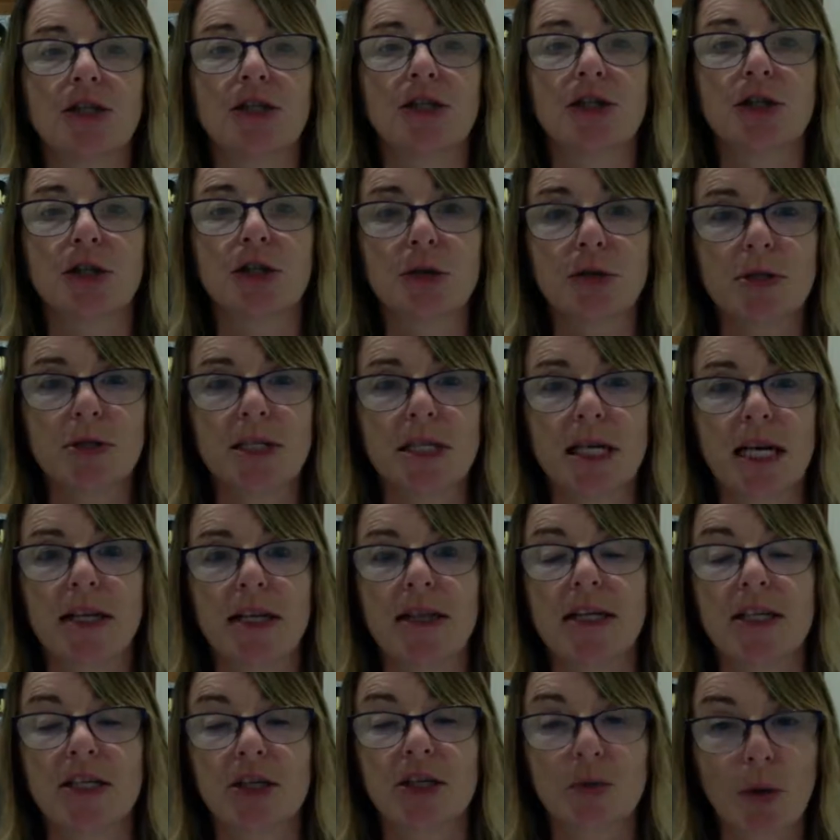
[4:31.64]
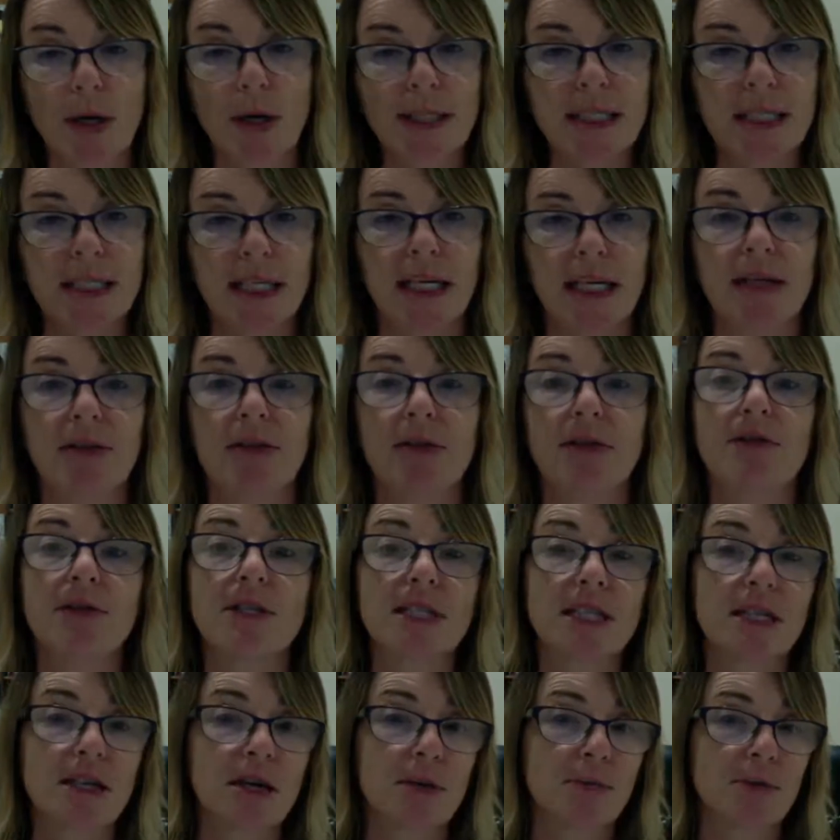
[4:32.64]
Tuesday the 20th, there
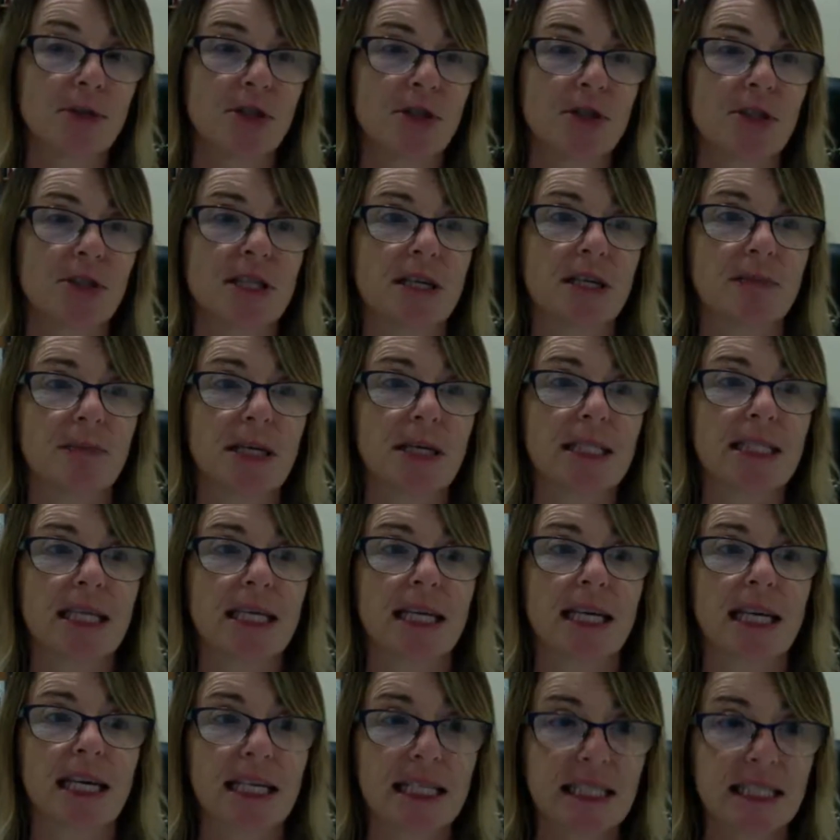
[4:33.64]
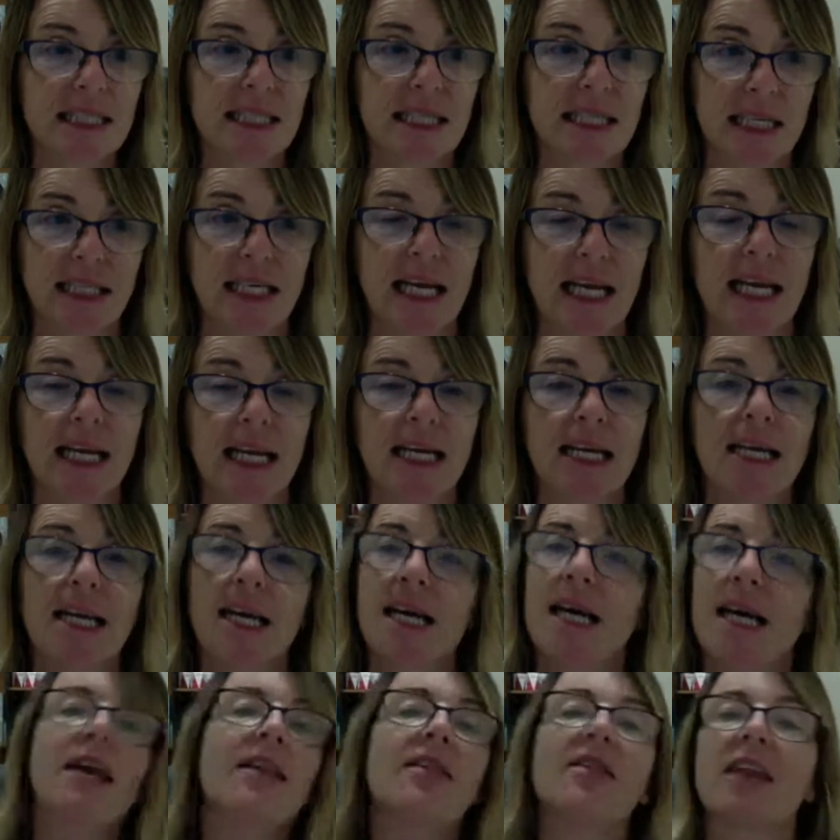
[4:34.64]
is an opportunity meeting in Sydney
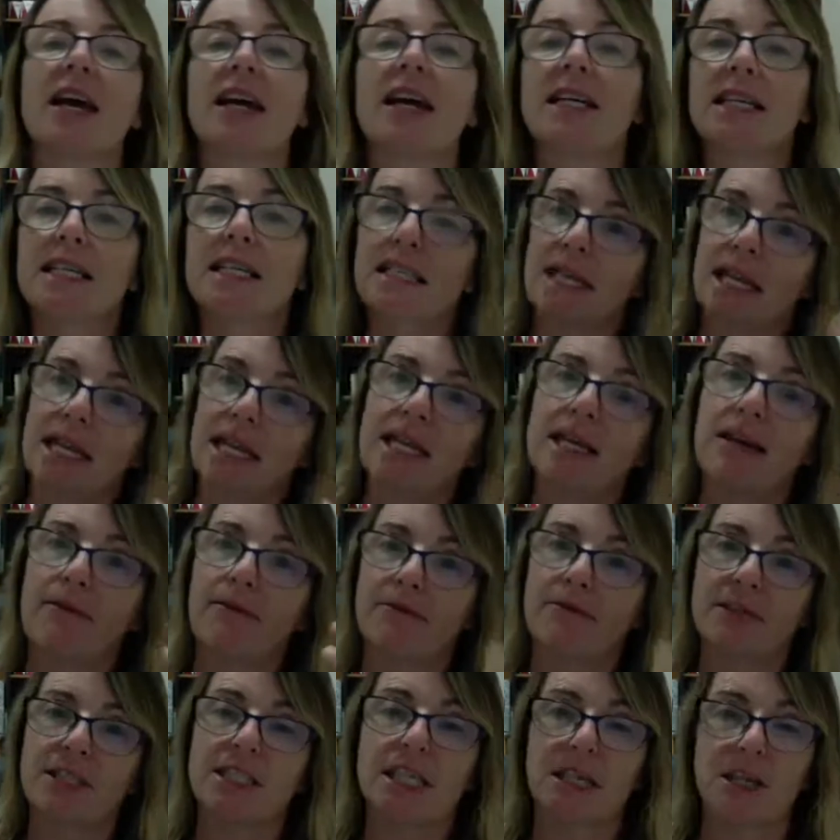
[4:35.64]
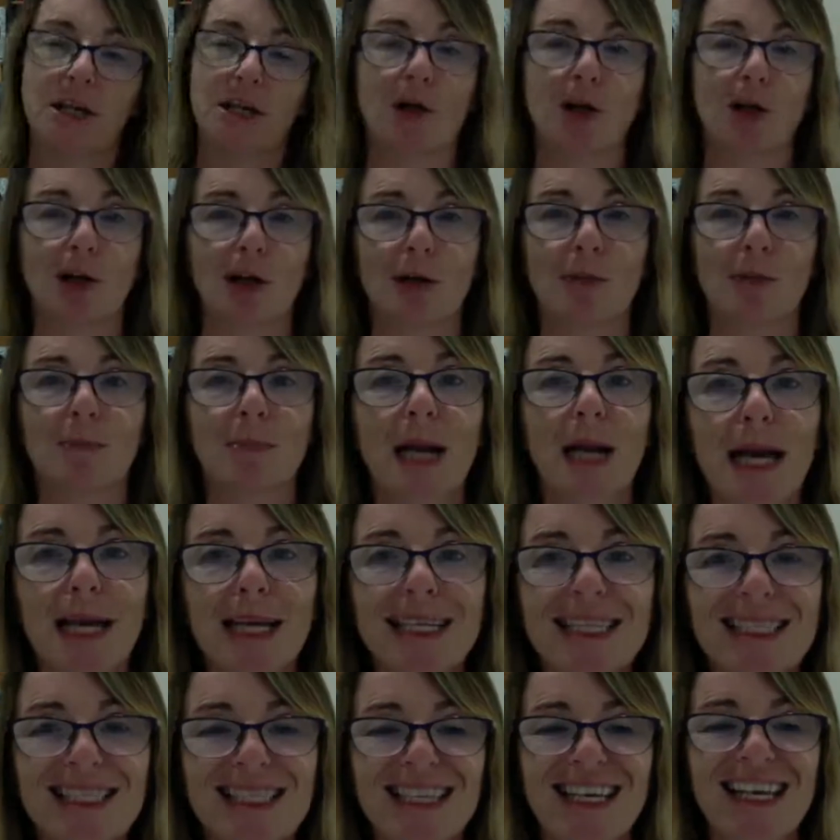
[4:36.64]
that is in a physical
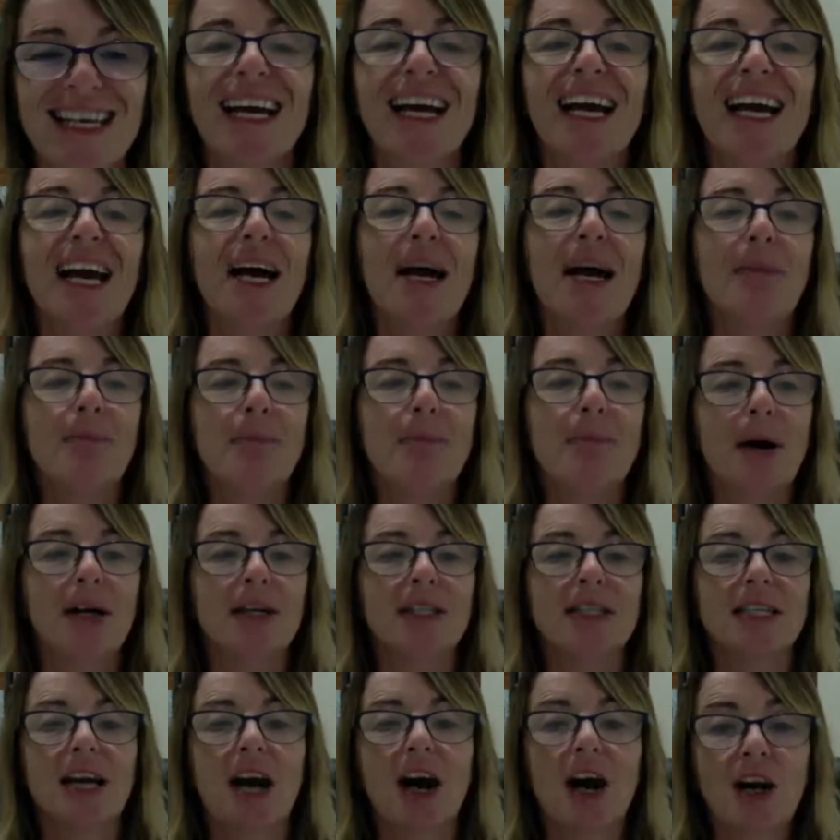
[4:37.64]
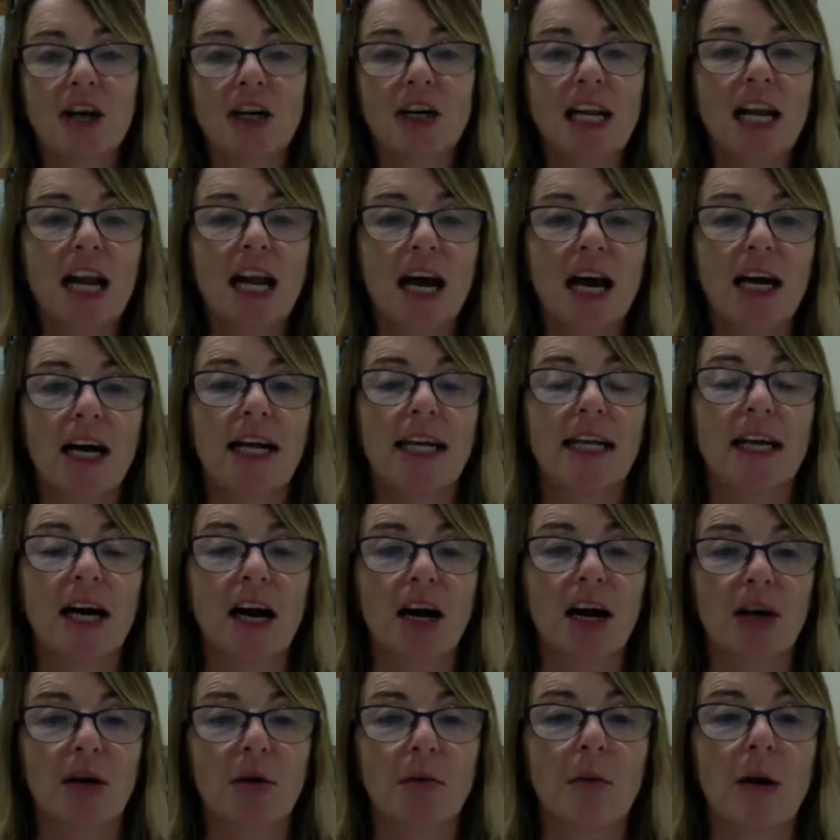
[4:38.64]
place, but online
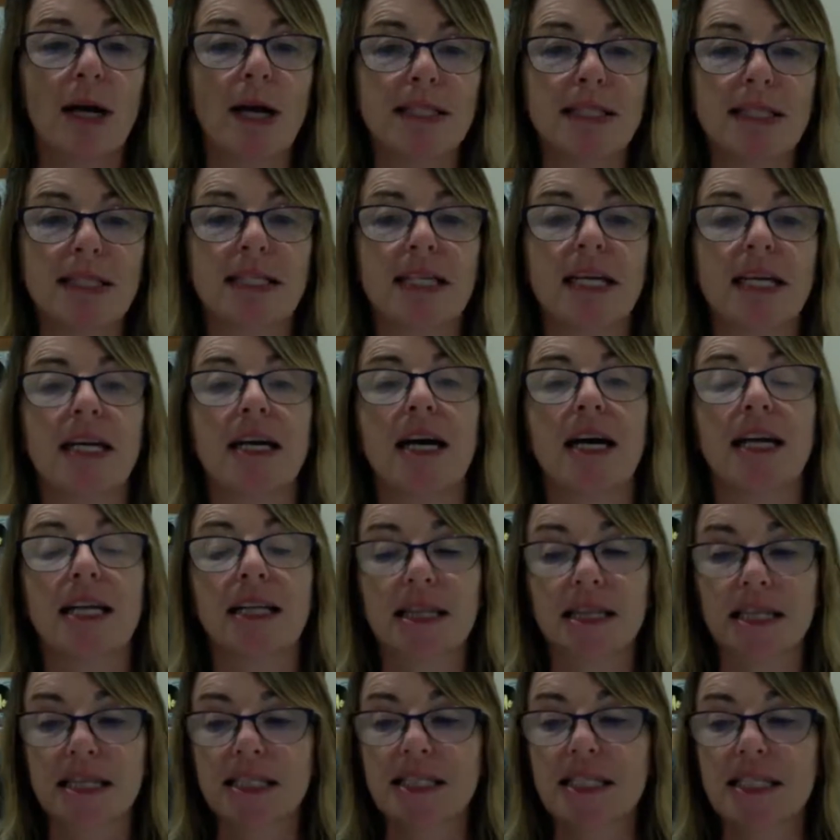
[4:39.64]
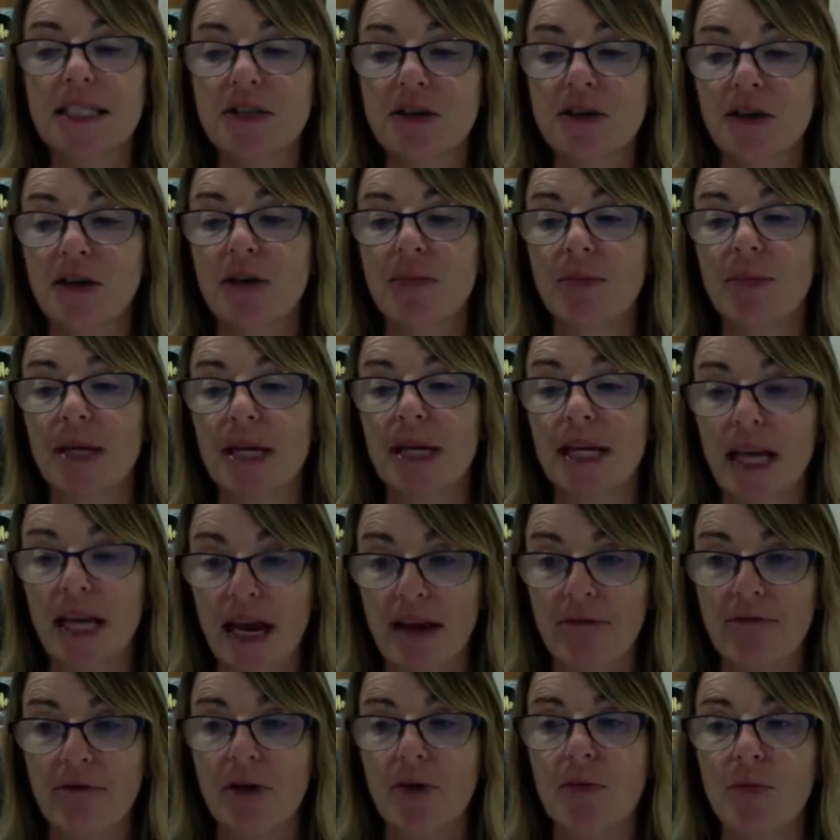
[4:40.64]
on a Wednesday night, and this is going to be
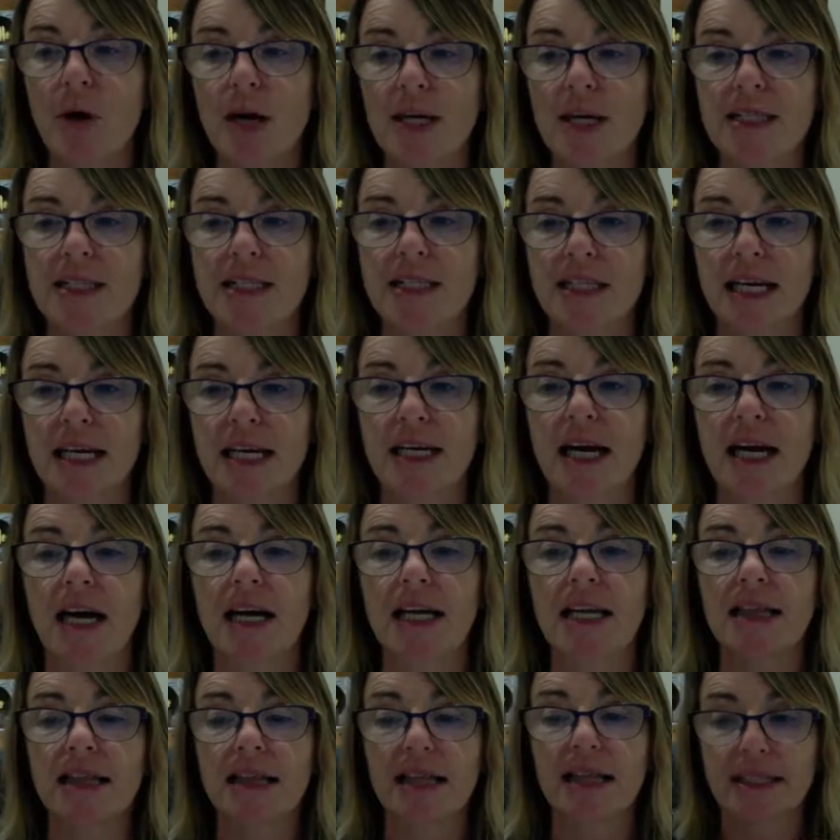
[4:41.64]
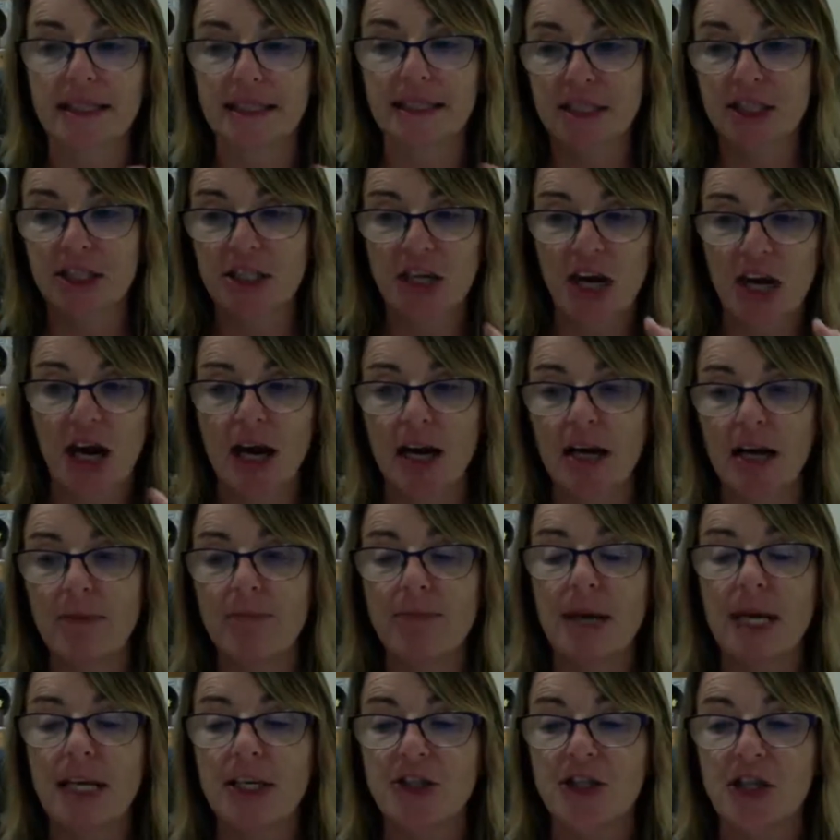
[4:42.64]
every Wednesday night. The time
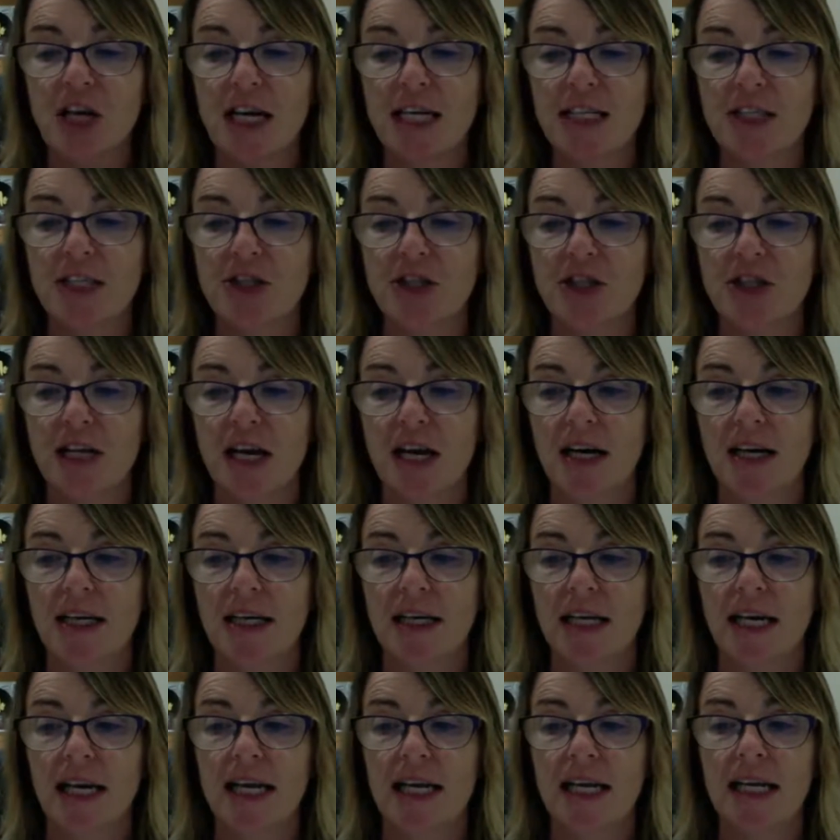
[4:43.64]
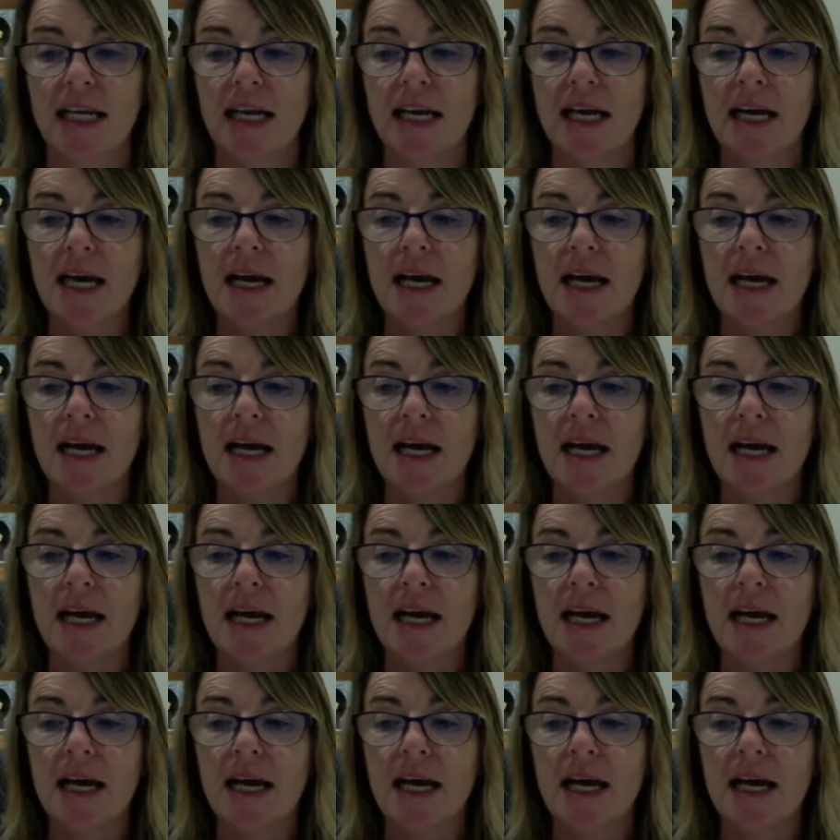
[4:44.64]
may change slightly